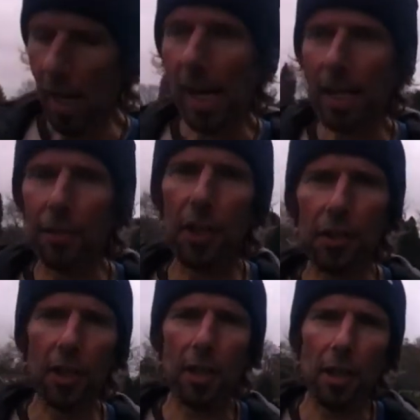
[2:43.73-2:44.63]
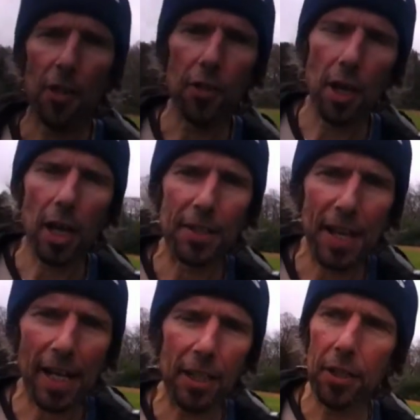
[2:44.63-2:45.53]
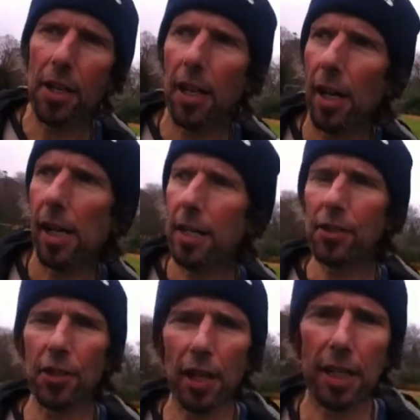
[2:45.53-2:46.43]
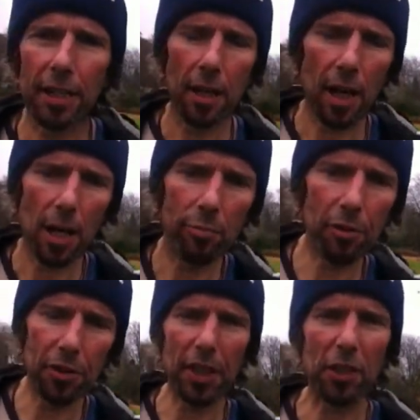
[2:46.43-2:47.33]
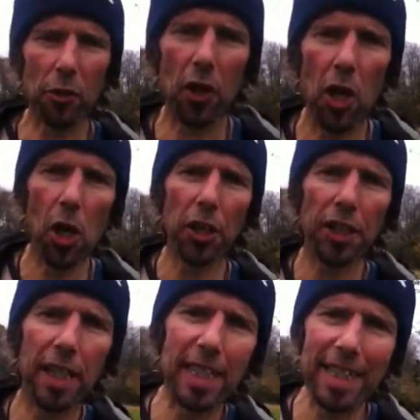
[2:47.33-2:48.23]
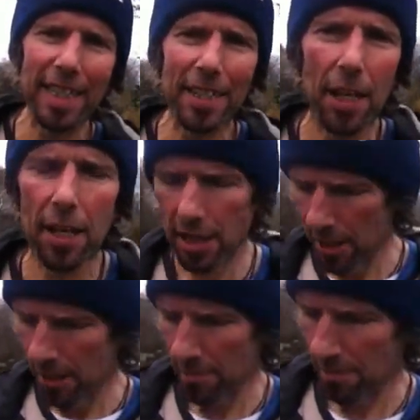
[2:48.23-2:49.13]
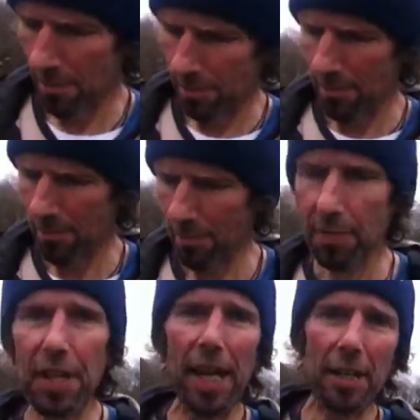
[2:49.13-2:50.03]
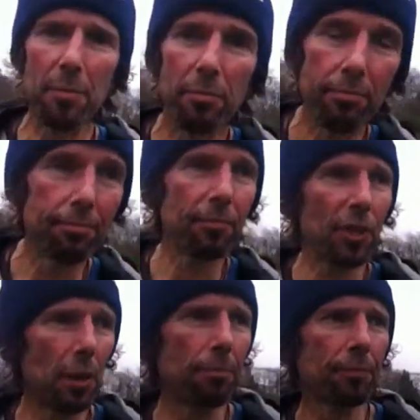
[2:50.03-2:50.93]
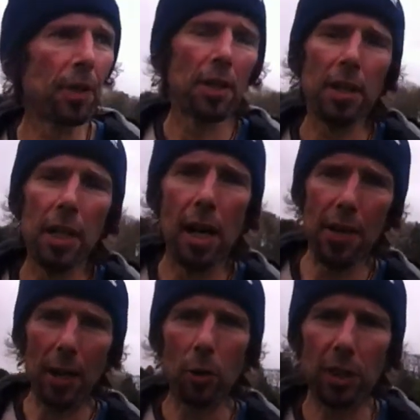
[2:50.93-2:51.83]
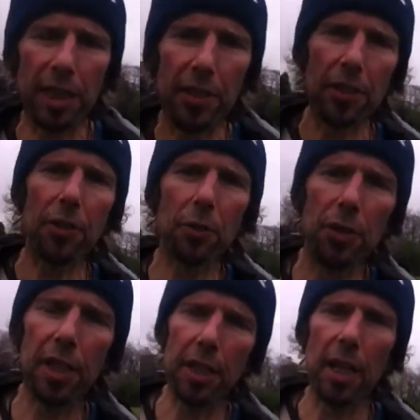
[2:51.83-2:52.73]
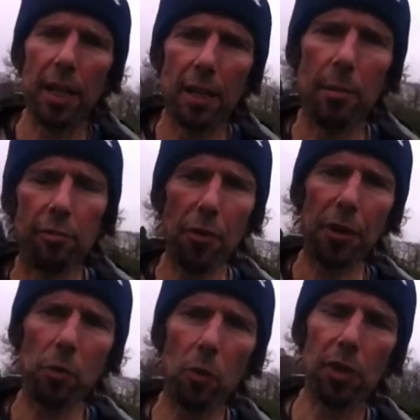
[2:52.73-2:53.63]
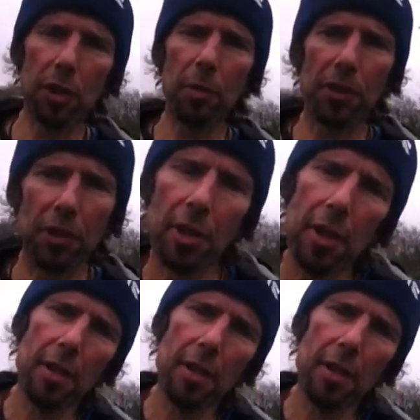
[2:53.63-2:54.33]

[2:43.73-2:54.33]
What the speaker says: And there's a den inside our broth. It's actually called the Hercules Den. So, and that all leads into the Brothock Waters, which